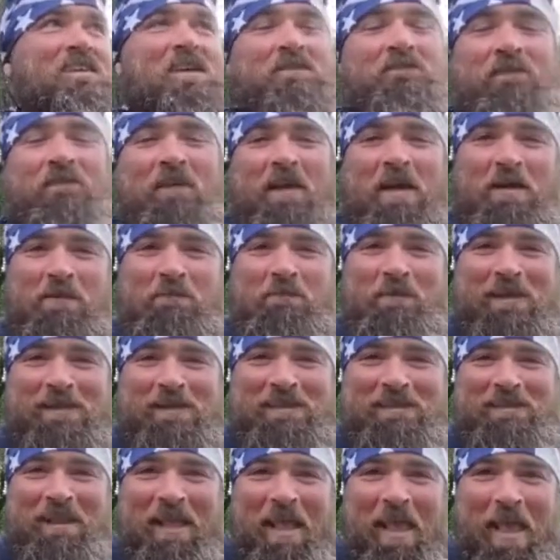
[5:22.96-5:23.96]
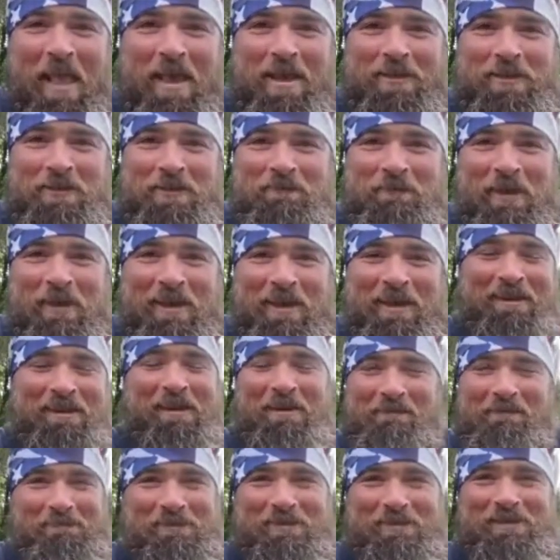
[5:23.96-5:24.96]
They found my stash, man.
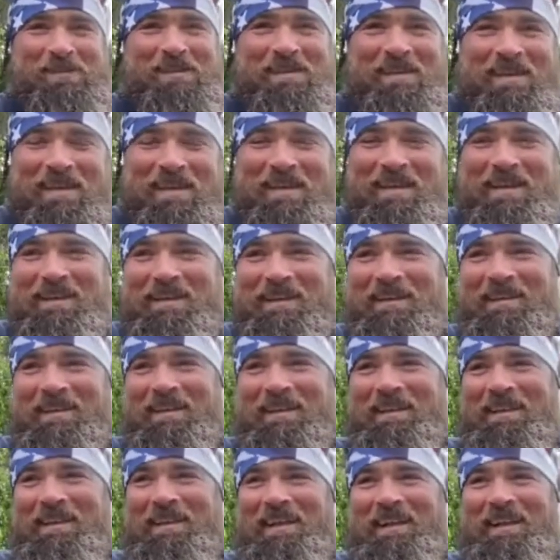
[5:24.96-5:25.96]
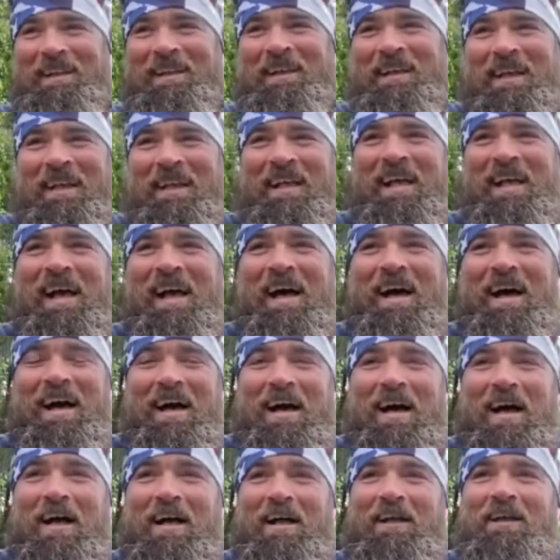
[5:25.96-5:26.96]
No, I'm just kidding.
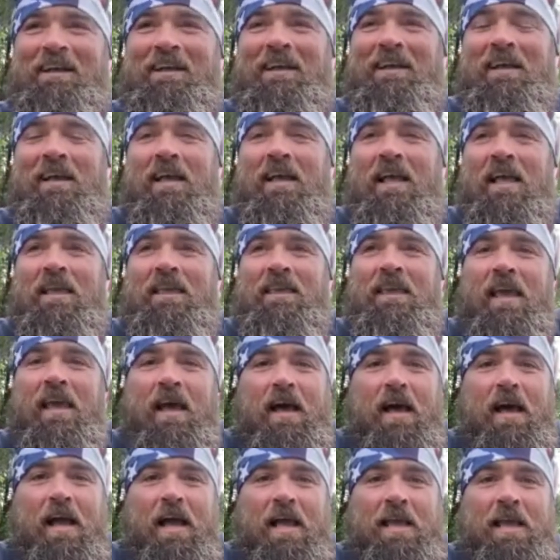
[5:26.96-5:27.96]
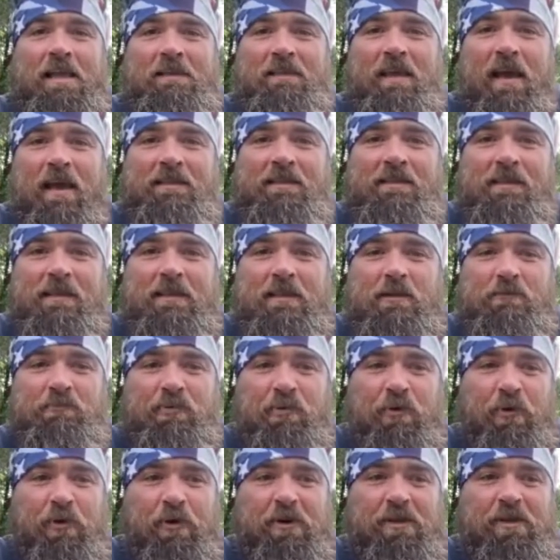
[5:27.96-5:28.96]
uh, yeah, I did the
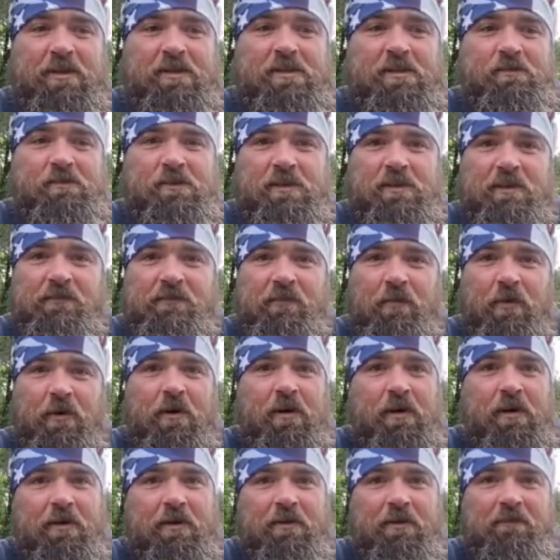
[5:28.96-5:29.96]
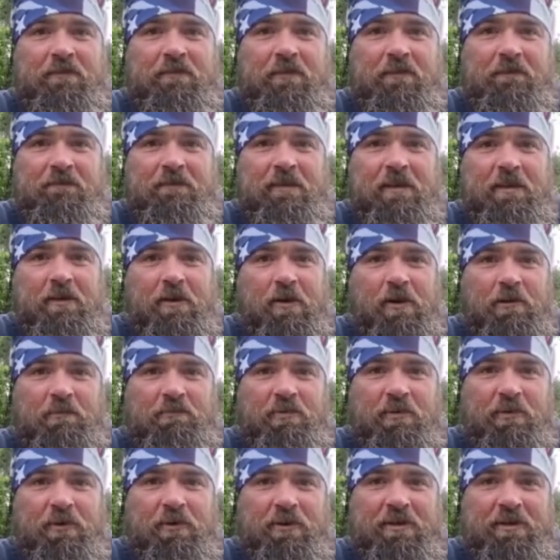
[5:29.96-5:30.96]
portage. It was a
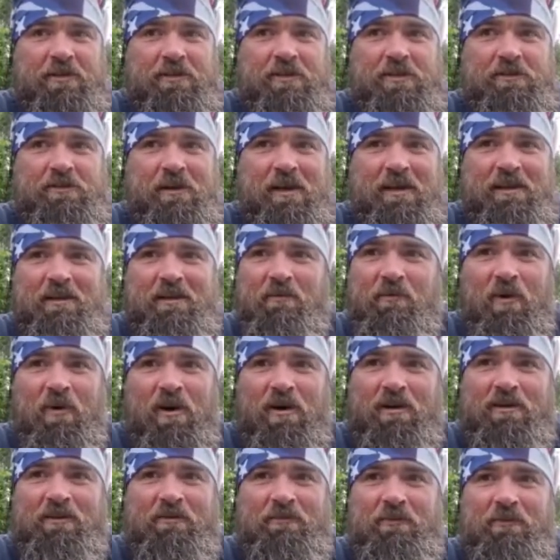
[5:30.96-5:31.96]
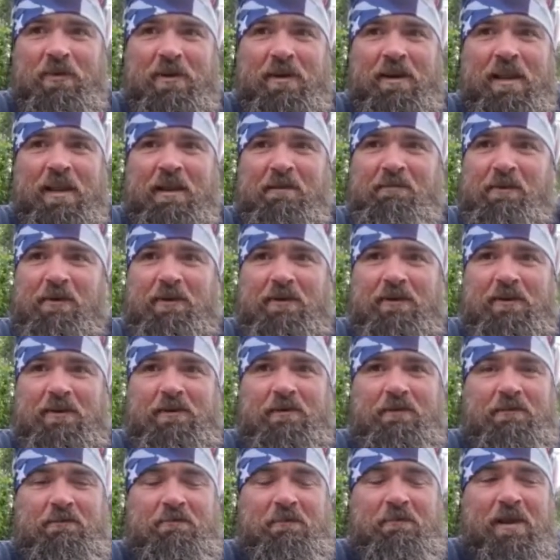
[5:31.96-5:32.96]
450-yard portage, so I had to walk through a
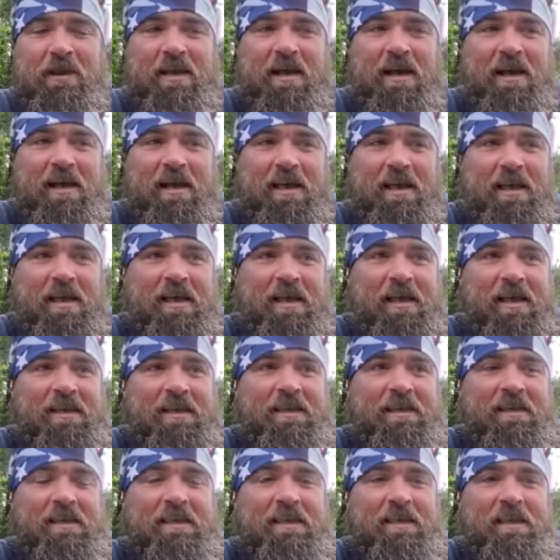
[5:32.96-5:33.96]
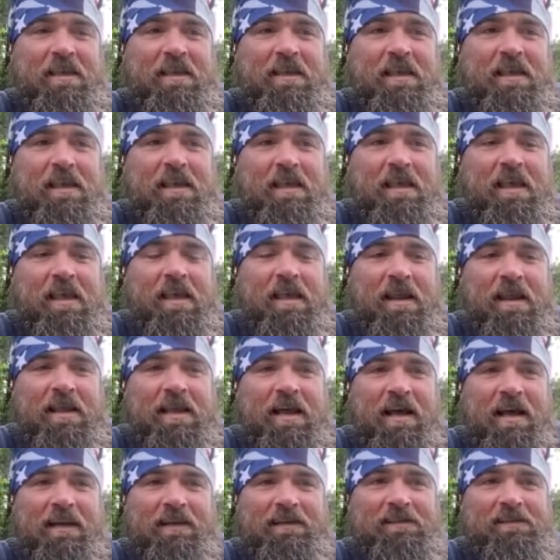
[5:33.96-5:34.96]
neighborhood with my kayak. And I
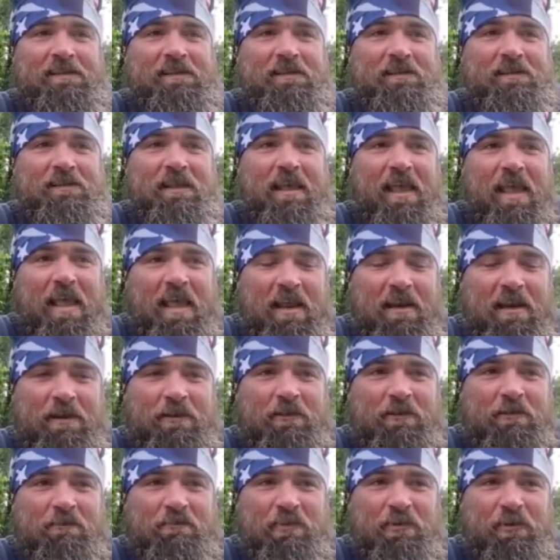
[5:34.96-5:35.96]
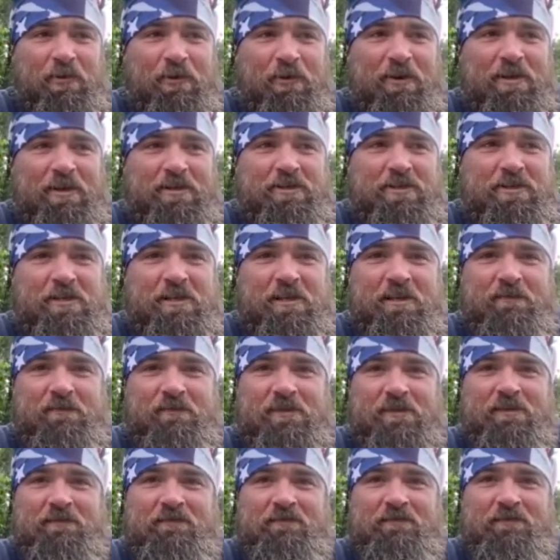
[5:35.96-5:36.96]
got to the end of the portage, and it
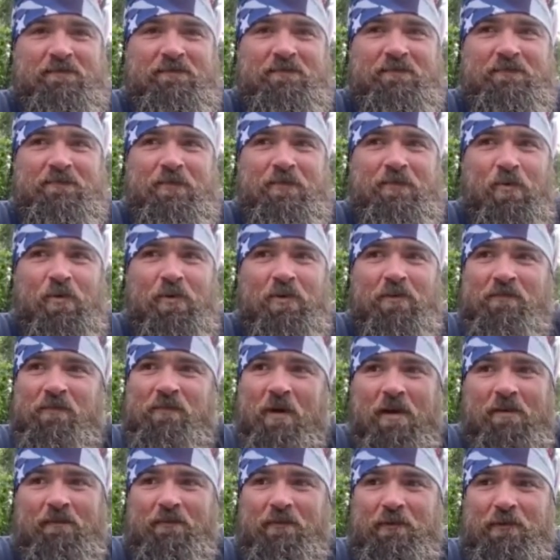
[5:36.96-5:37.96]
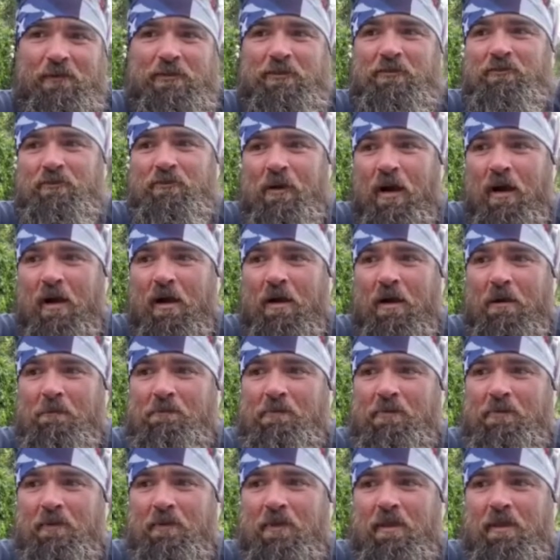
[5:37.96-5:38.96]
was a 4 or 5 foot drop